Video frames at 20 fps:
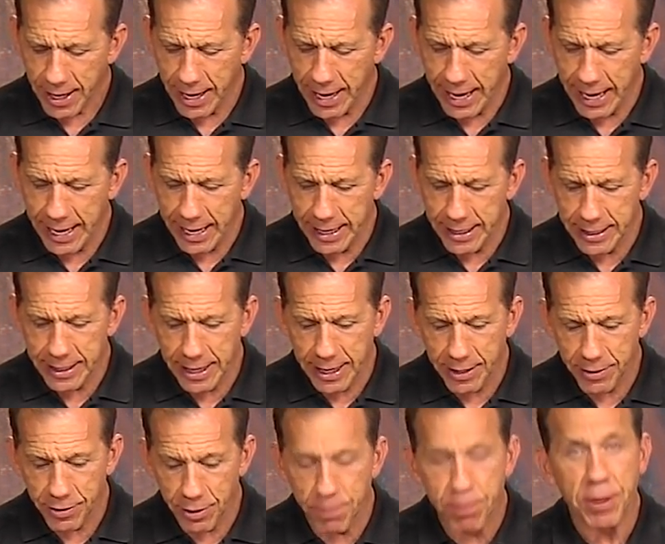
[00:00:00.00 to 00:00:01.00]
And
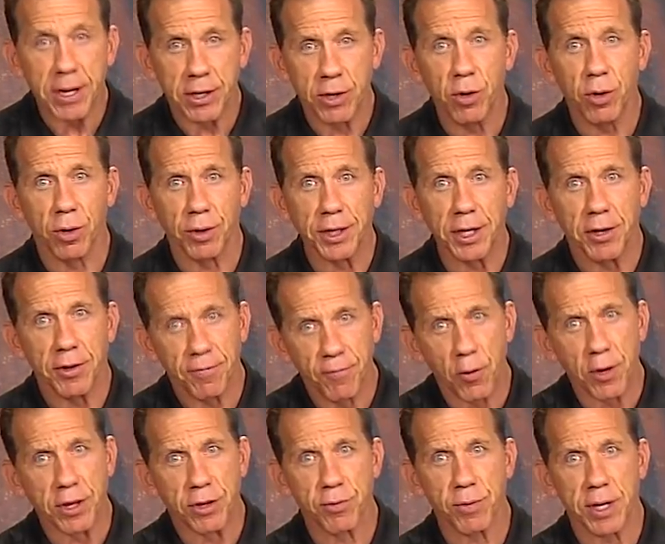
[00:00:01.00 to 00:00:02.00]
uh, they're pretty cool. You know, the
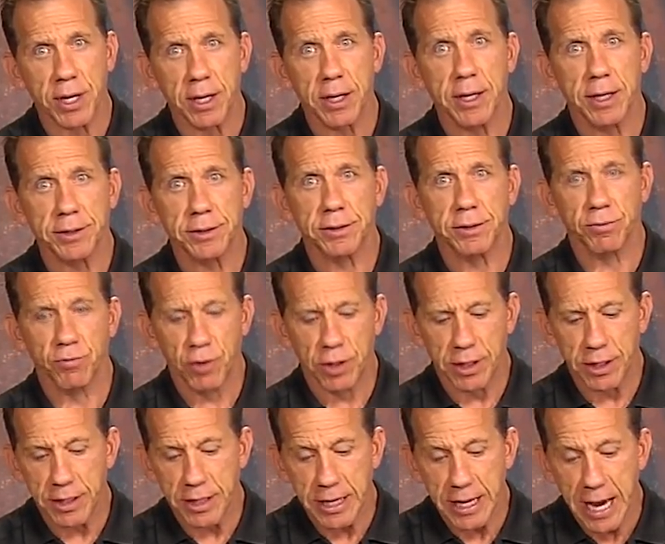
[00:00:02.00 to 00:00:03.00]
forty-three is
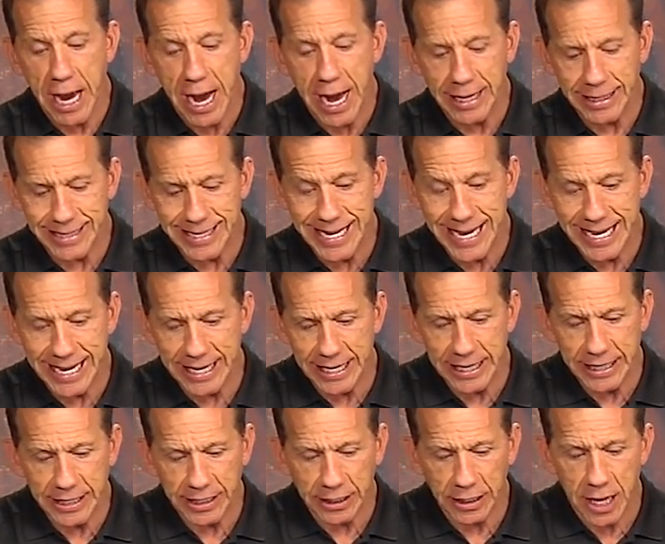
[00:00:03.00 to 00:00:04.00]
really the hot ticket
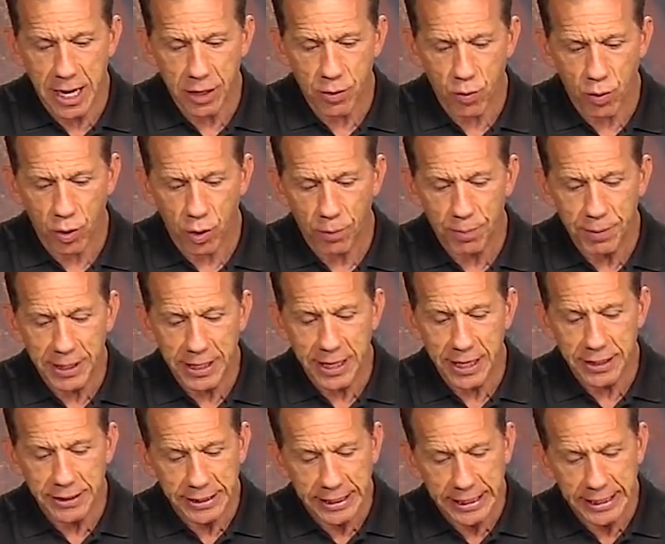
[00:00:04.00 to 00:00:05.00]
in the Glock world because it